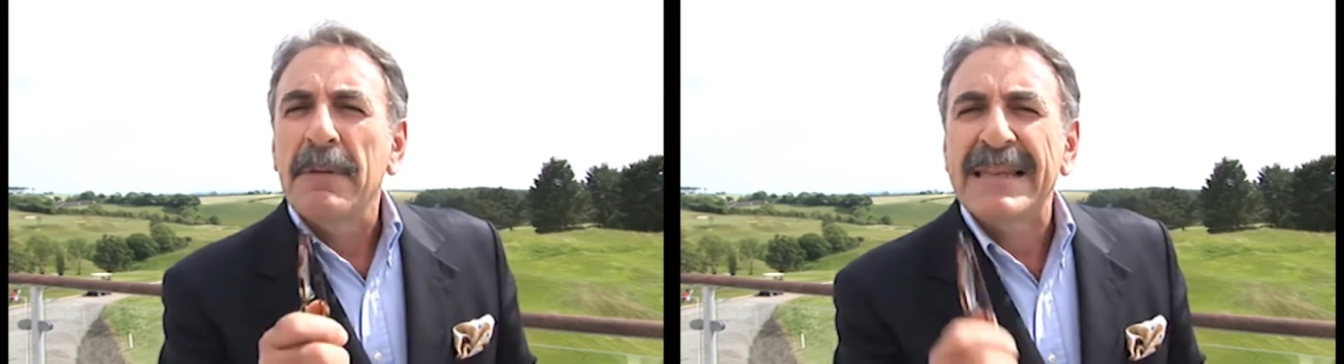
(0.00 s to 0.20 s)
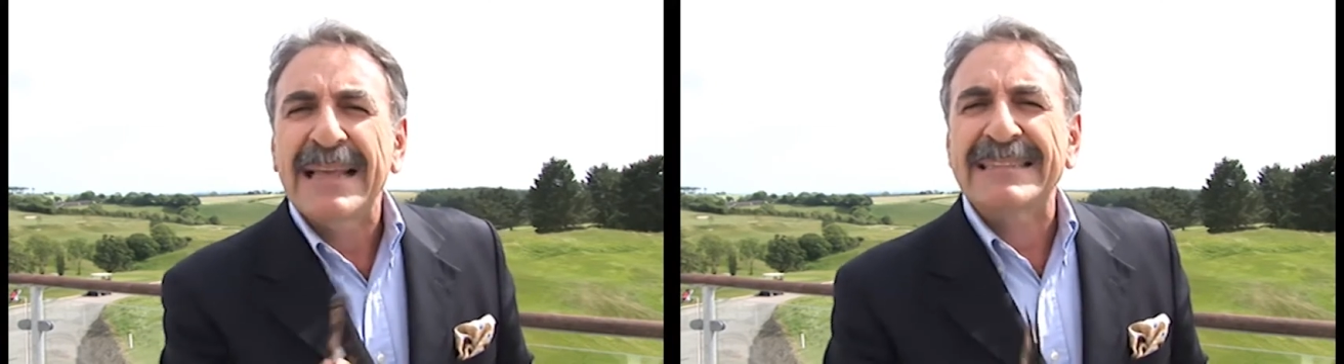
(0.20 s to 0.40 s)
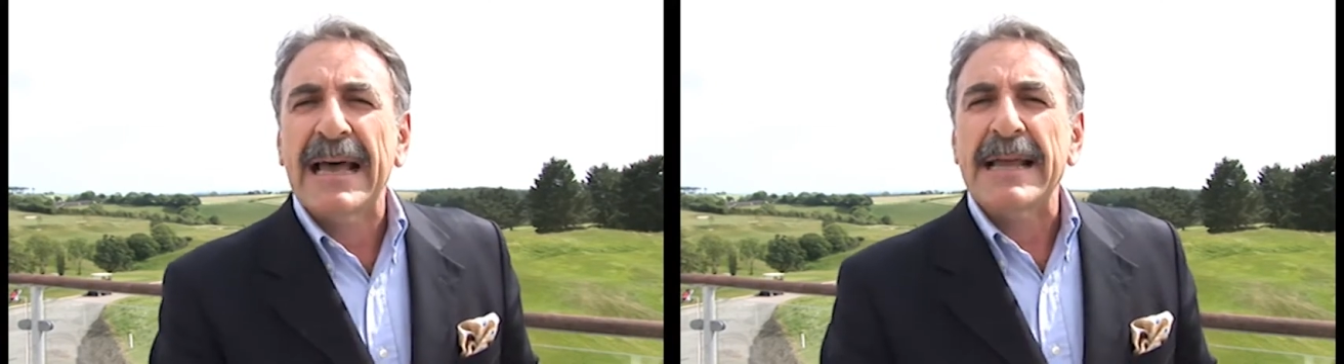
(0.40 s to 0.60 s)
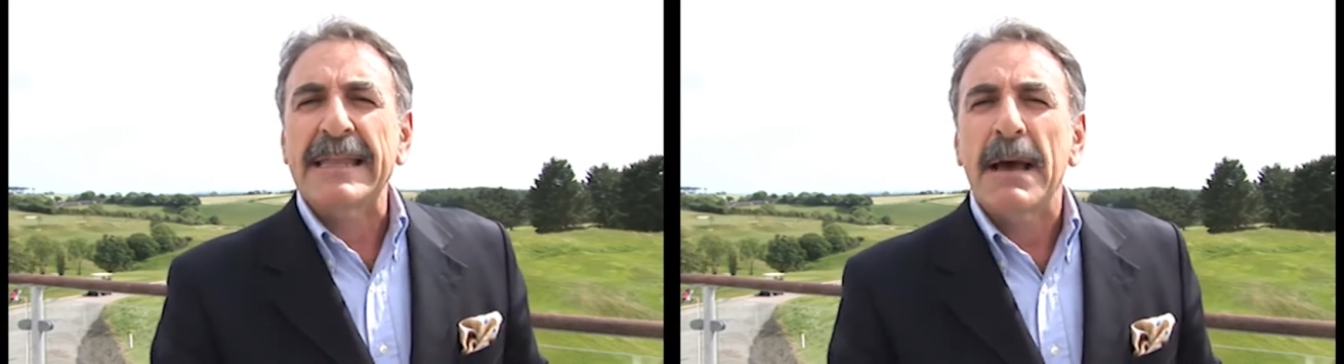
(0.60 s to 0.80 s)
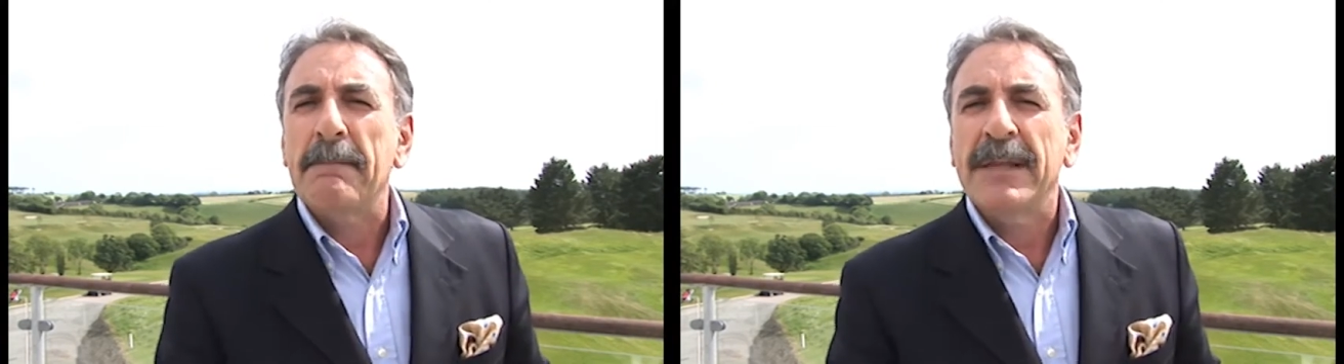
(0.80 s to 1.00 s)

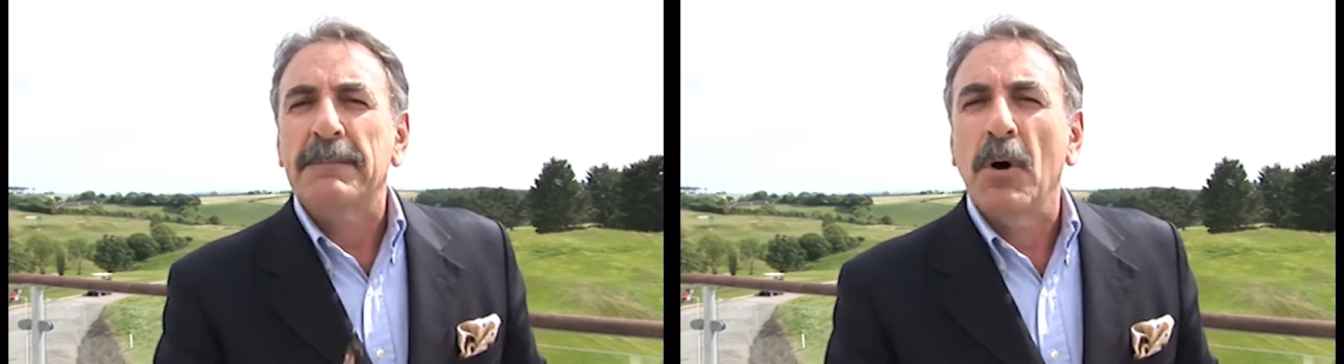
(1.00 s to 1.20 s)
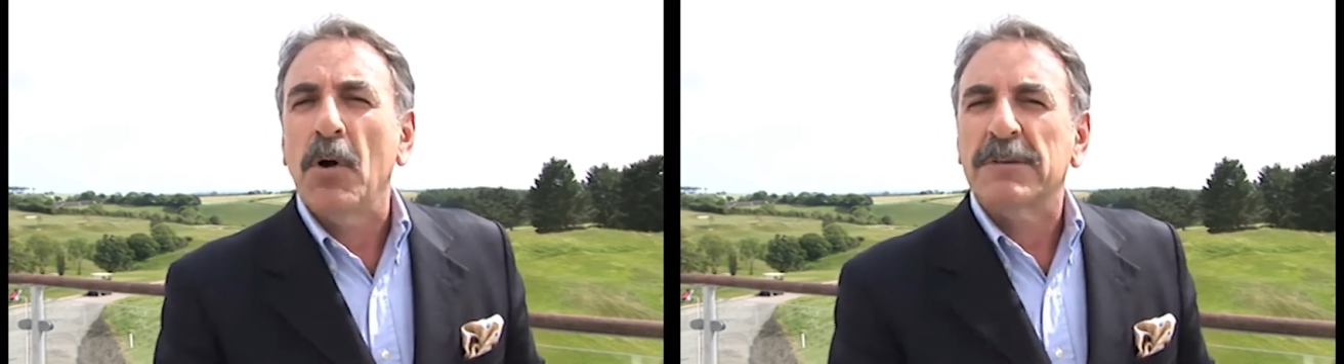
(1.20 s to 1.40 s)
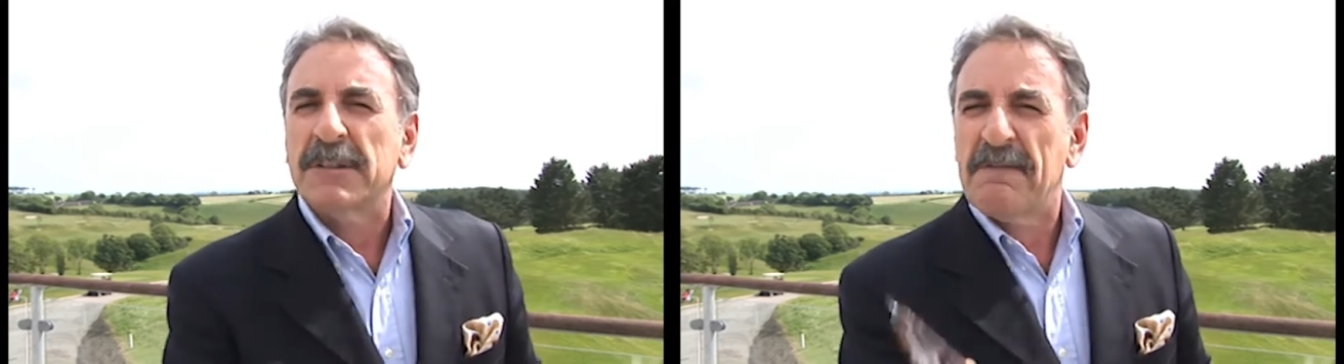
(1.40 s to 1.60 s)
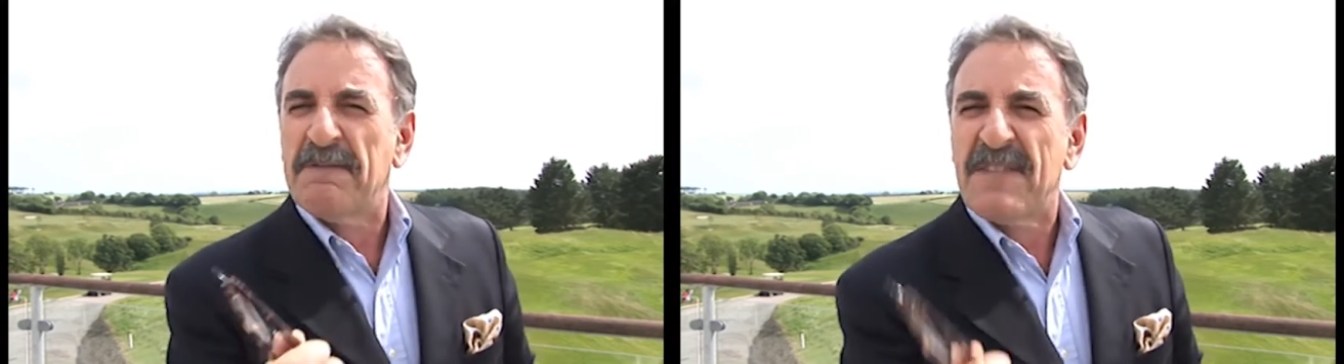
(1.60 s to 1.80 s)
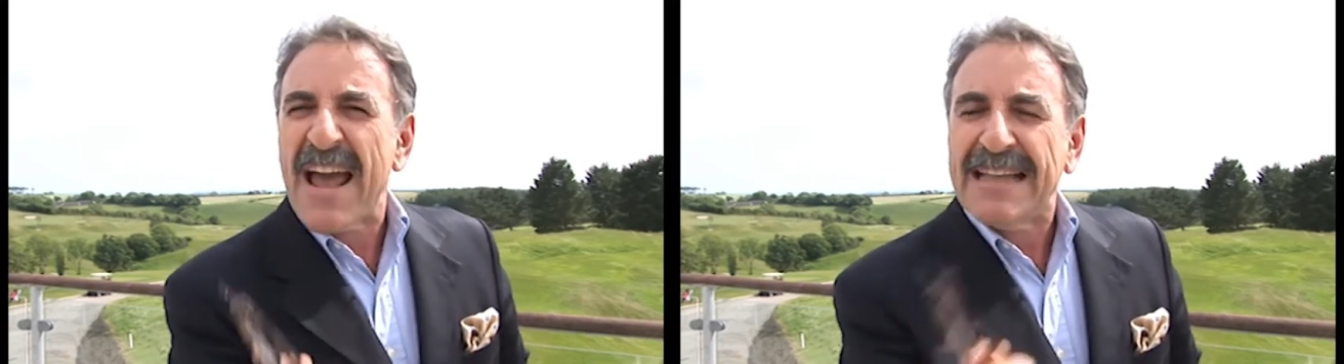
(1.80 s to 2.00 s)
lasagna, meatballs,
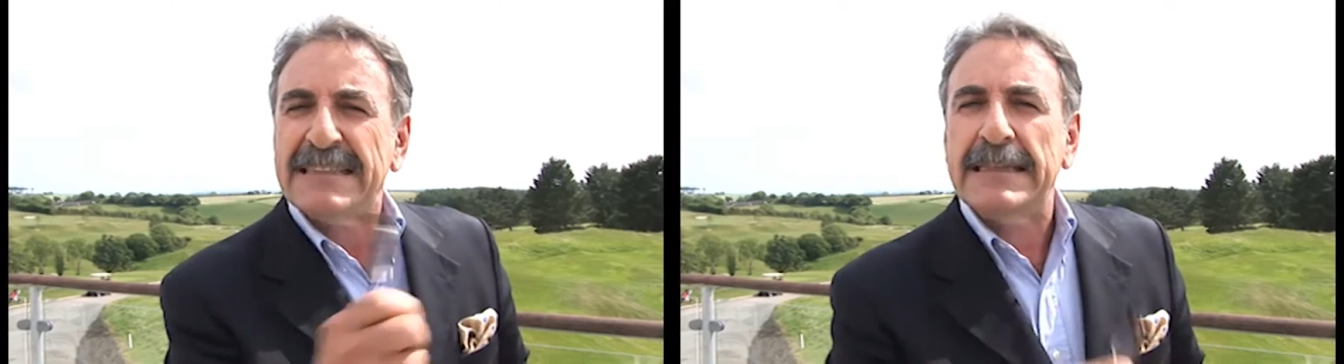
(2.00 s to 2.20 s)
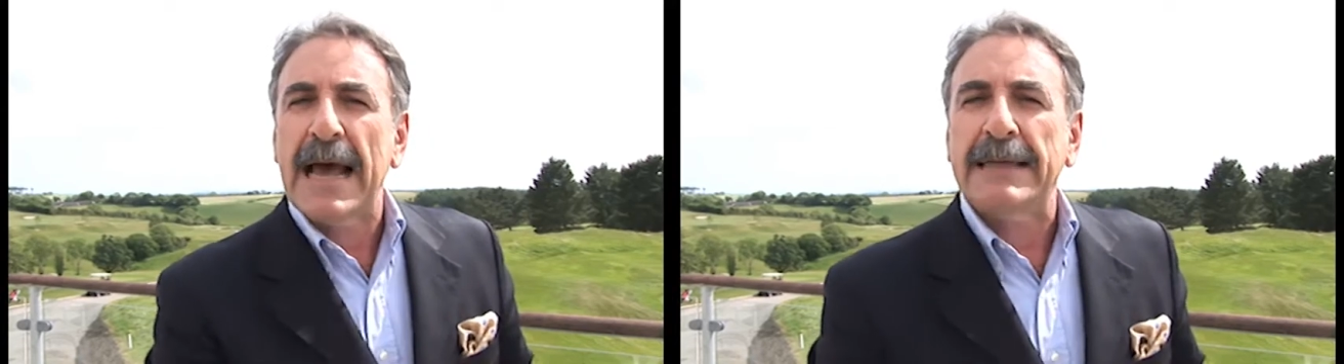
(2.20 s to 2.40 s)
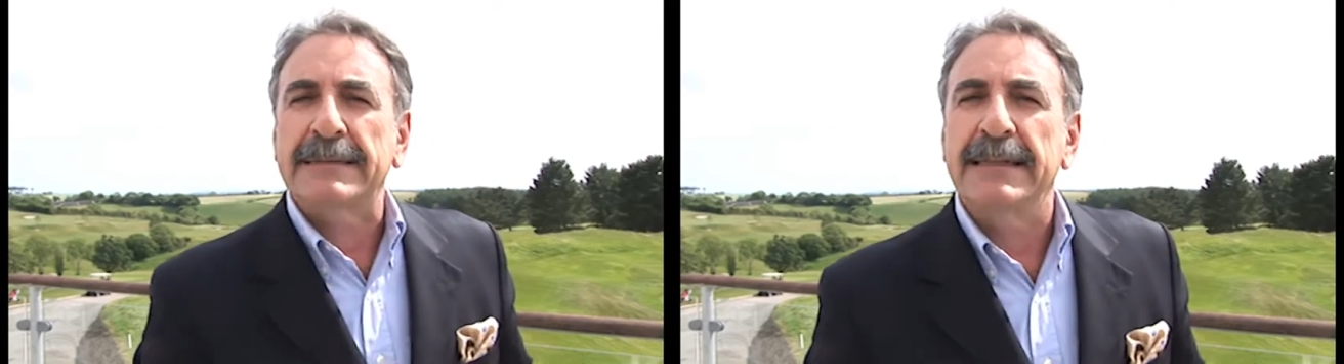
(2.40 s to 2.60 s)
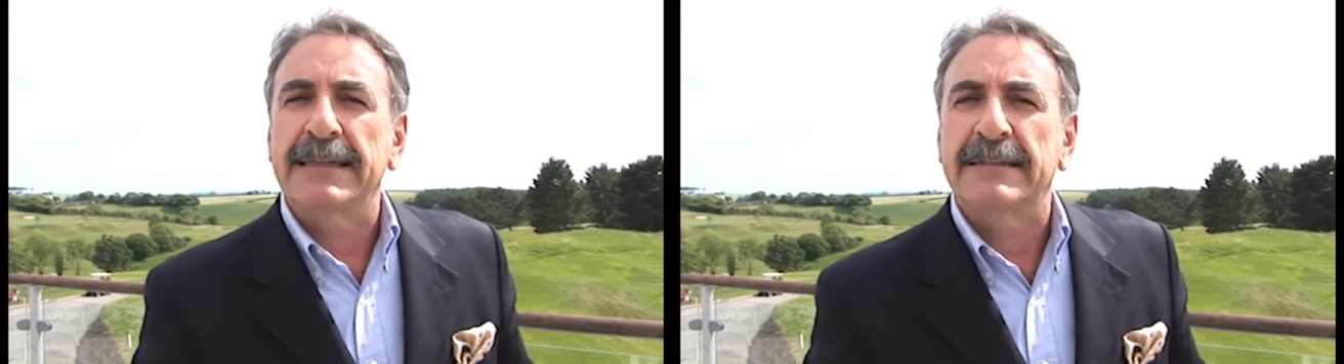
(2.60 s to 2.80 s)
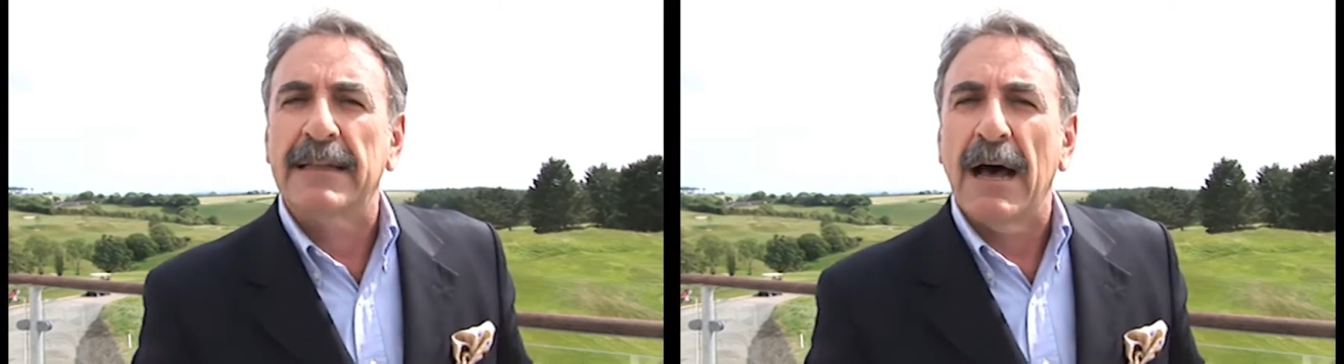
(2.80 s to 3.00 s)

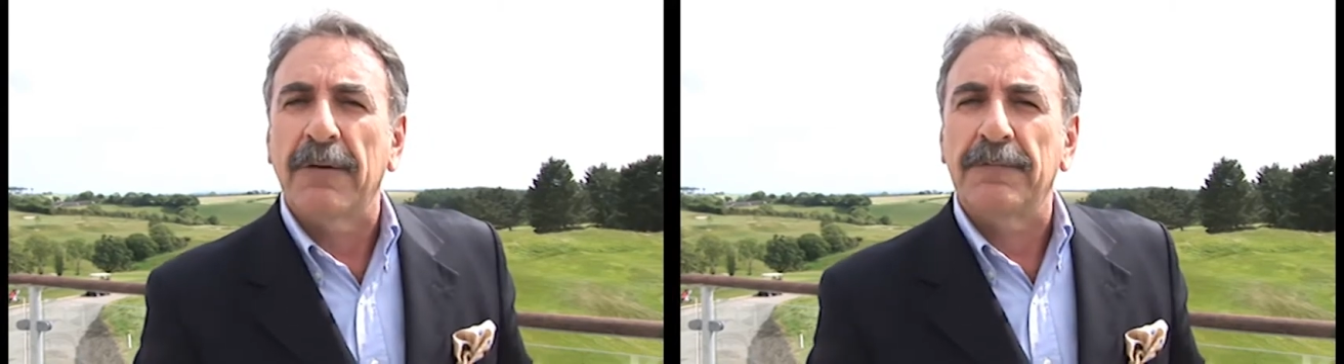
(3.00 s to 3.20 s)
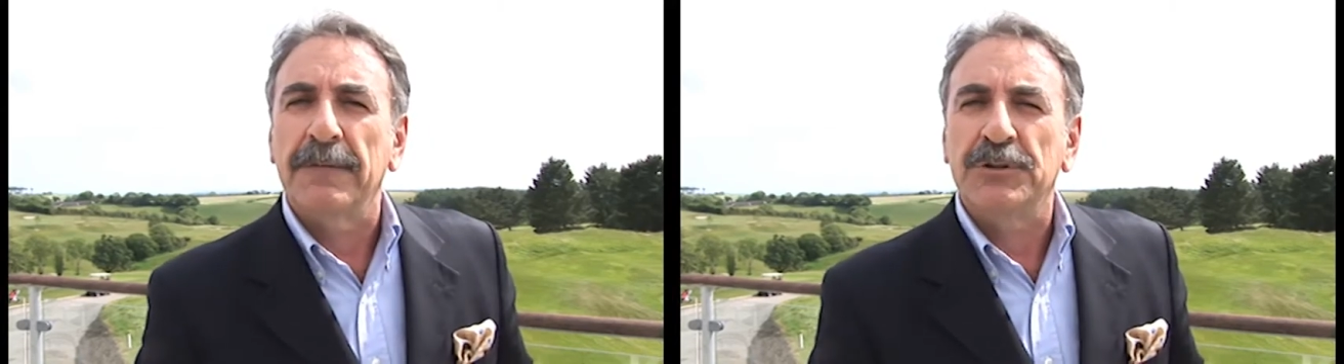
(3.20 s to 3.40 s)
fantastic stuff.